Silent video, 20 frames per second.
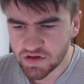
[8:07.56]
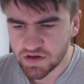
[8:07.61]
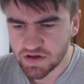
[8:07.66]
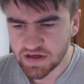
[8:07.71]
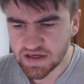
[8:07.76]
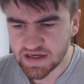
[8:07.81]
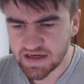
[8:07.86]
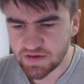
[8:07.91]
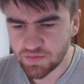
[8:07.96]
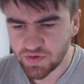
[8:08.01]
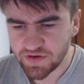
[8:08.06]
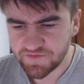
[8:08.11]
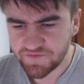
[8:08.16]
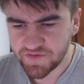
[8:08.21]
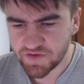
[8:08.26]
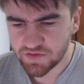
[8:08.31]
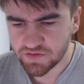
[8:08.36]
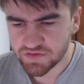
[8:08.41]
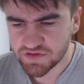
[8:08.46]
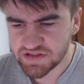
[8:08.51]

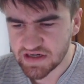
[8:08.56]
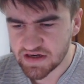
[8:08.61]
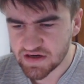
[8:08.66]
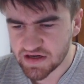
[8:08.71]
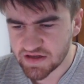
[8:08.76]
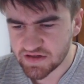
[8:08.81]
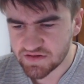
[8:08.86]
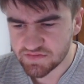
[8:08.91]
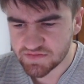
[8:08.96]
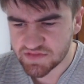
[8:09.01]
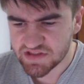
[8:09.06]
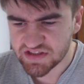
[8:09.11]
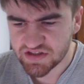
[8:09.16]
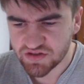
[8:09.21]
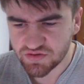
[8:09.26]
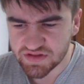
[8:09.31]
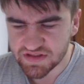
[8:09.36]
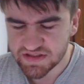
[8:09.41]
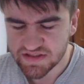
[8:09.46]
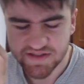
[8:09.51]
Whitfield, Duggan,
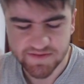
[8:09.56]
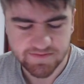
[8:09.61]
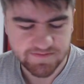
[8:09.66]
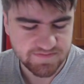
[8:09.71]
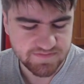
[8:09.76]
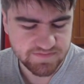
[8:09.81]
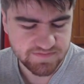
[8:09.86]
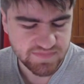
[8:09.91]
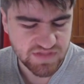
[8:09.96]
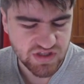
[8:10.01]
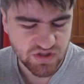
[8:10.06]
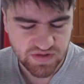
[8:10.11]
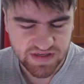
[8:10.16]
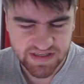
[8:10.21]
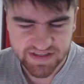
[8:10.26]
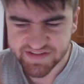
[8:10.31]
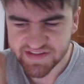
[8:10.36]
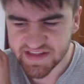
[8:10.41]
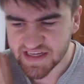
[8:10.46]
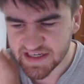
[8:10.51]
Stewart's doing
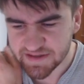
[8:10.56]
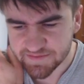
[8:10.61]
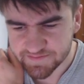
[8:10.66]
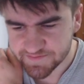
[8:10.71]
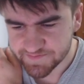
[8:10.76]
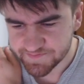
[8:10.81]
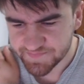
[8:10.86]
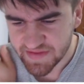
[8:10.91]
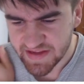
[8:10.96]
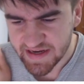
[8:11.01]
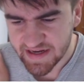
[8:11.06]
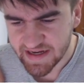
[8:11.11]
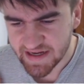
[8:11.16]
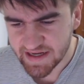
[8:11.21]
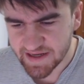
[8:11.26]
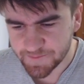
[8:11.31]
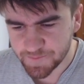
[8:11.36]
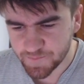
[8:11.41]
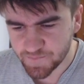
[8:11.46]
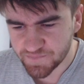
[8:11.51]
his thing,
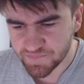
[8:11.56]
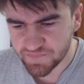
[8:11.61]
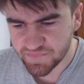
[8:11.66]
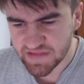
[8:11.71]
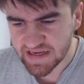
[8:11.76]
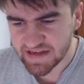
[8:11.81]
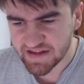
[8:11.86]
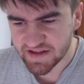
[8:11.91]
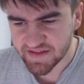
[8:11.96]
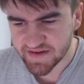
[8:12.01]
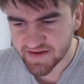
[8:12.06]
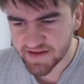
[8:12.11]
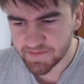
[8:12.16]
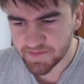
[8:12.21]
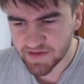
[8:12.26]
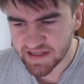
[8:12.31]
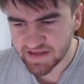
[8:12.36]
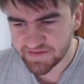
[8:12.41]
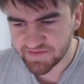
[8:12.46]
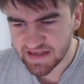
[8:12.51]
and I think he
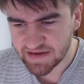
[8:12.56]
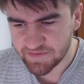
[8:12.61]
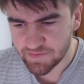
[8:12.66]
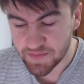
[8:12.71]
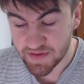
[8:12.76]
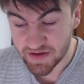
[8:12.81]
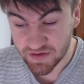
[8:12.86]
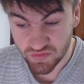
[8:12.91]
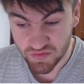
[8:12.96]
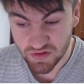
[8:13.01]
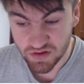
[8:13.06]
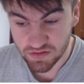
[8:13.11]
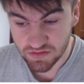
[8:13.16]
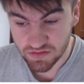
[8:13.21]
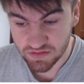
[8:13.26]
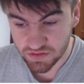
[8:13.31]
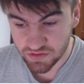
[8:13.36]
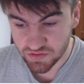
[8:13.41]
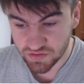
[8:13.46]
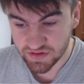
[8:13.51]
might even have a better
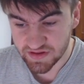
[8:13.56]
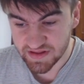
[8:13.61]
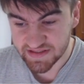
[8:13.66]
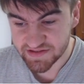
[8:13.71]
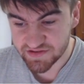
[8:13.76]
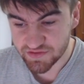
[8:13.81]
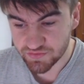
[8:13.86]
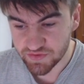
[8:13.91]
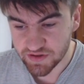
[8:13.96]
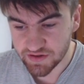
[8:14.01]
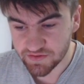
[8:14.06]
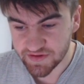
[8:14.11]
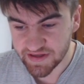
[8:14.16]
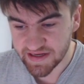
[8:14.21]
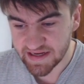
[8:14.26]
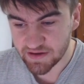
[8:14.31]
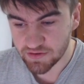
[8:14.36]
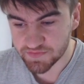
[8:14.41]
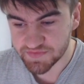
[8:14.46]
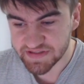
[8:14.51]
role, or at least a role that
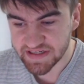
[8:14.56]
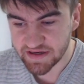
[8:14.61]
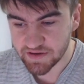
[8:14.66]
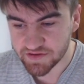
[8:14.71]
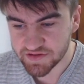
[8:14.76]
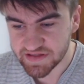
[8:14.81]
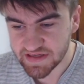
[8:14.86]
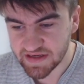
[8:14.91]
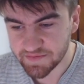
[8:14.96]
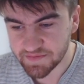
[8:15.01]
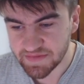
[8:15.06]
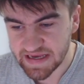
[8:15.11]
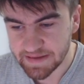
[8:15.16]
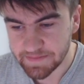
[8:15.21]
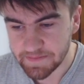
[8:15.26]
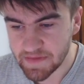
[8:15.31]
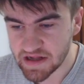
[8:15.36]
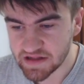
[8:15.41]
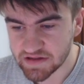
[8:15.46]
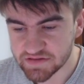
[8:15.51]
helps out him
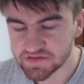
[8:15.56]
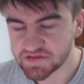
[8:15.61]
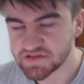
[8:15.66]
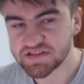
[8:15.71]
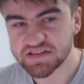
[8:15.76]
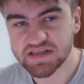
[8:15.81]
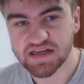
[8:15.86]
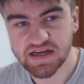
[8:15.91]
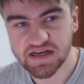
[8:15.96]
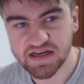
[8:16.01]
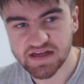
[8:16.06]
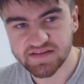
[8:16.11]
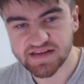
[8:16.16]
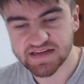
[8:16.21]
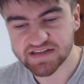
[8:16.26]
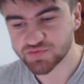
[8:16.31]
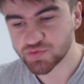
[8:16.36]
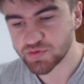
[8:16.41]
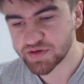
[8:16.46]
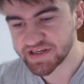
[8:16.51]
and Mullins
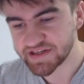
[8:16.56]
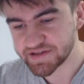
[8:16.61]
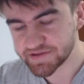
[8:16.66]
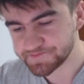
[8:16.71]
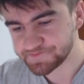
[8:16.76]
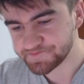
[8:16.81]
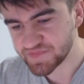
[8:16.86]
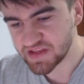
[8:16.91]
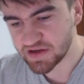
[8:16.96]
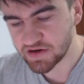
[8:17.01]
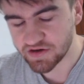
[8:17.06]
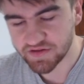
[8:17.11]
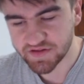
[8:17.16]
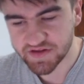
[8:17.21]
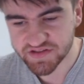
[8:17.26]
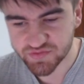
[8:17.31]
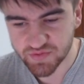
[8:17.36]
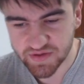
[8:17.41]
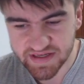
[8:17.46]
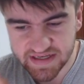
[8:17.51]
next week or
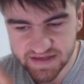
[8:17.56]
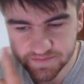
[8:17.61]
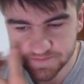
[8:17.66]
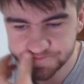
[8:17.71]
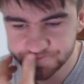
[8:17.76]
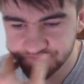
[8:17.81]
this weekend.